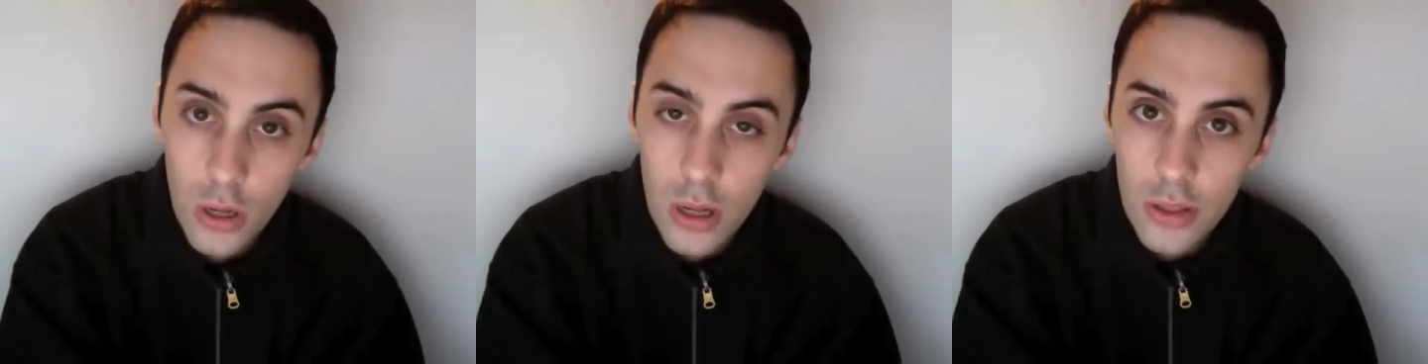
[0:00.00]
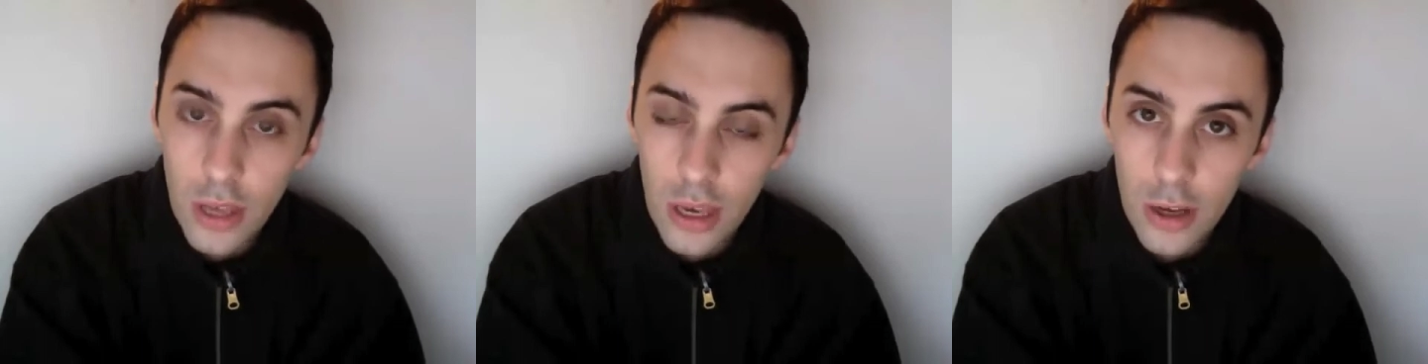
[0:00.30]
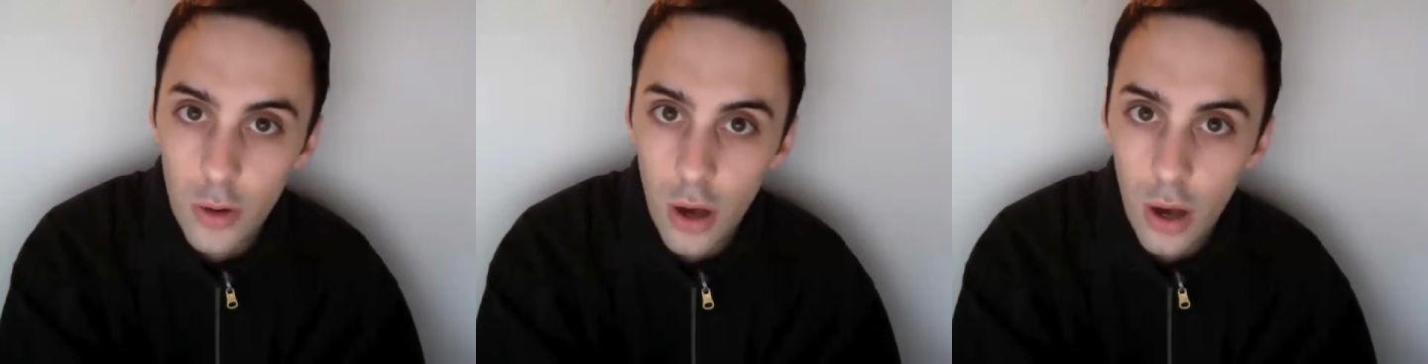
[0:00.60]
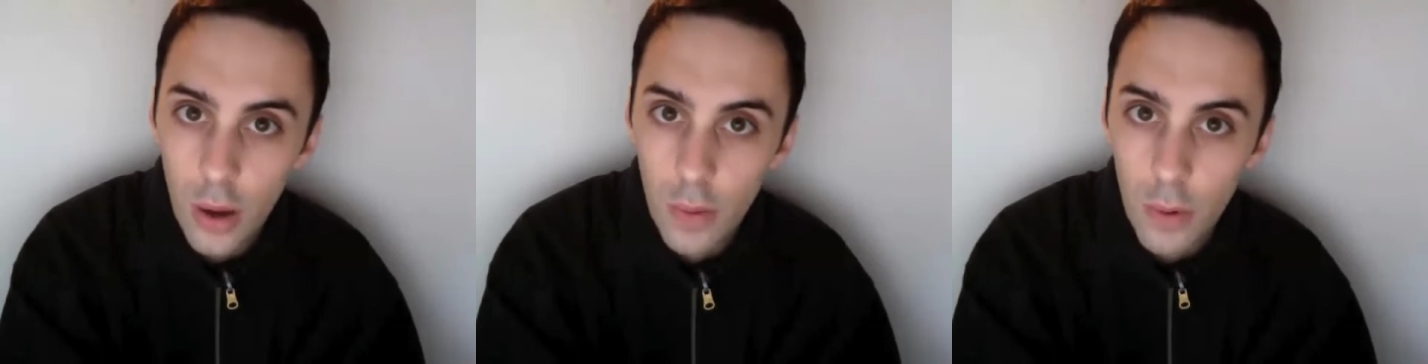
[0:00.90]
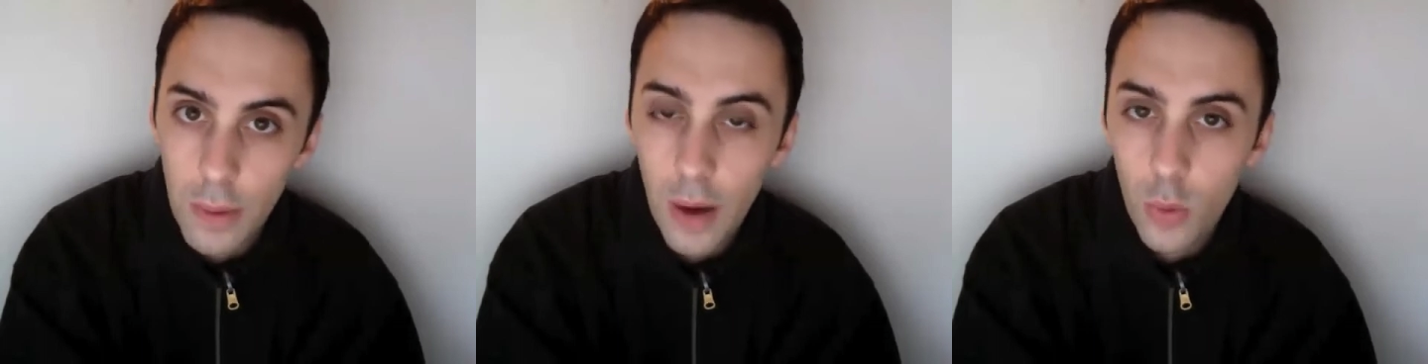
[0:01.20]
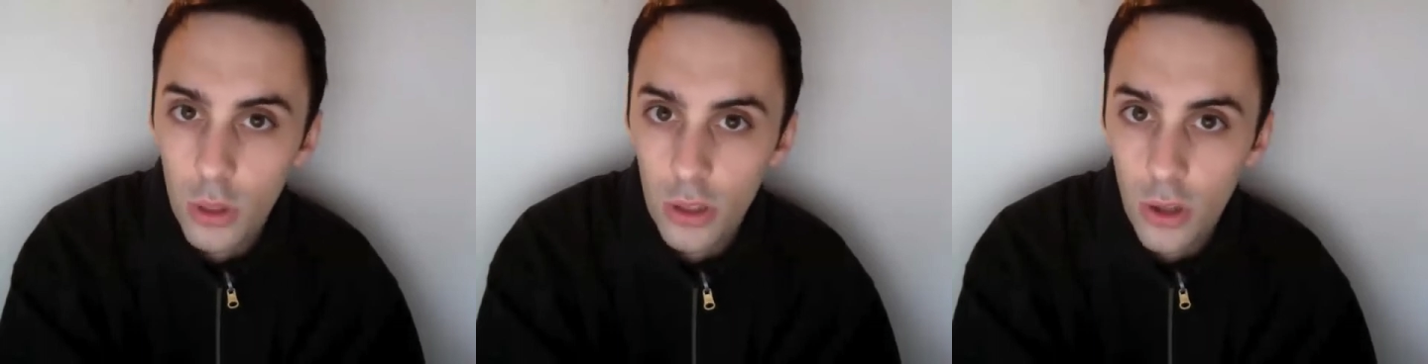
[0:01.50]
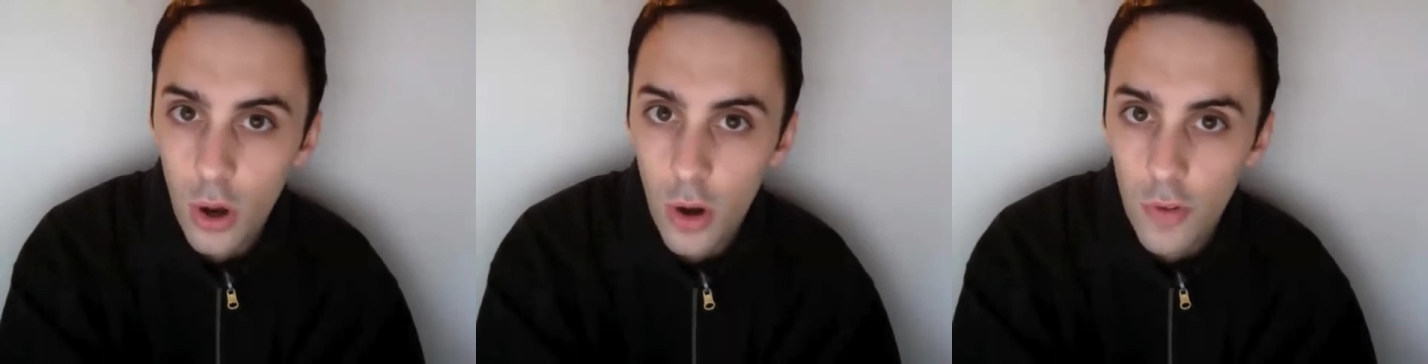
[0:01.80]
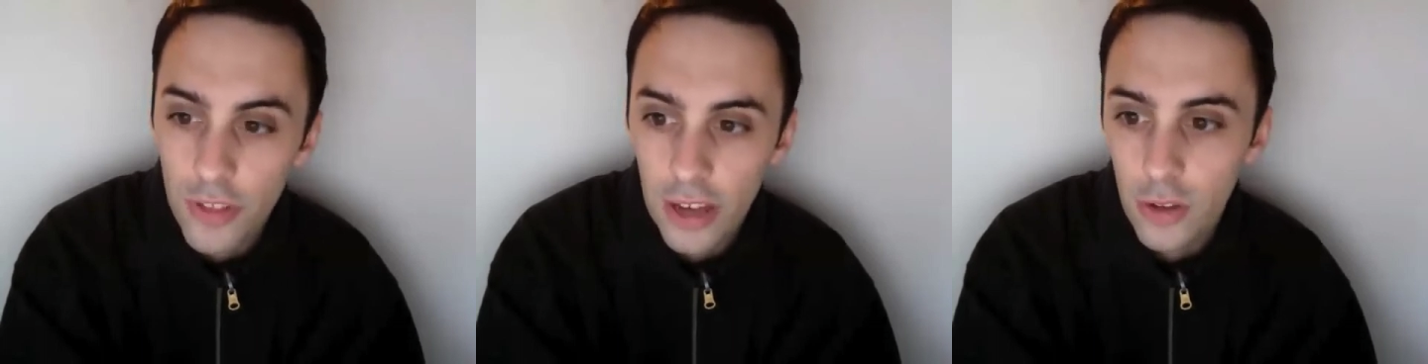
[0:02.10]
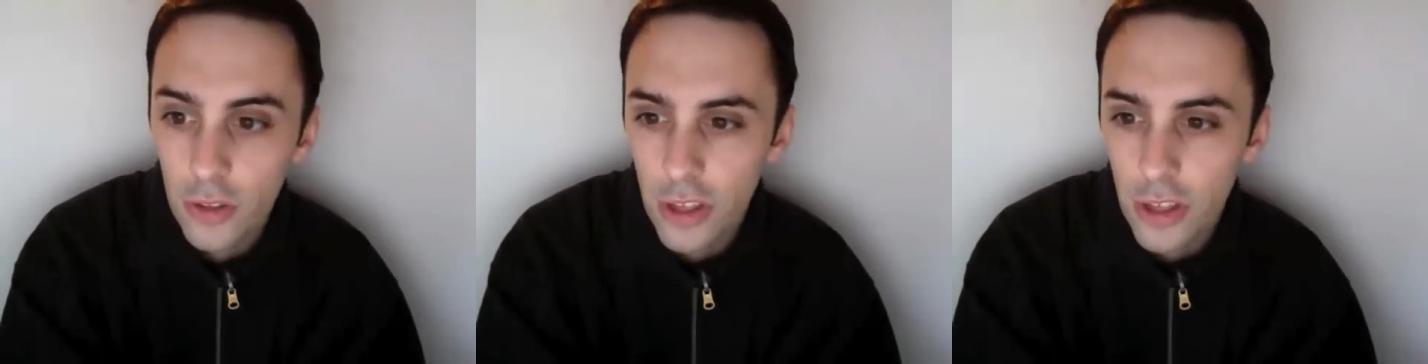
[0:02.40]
take um, about one and a half seconds.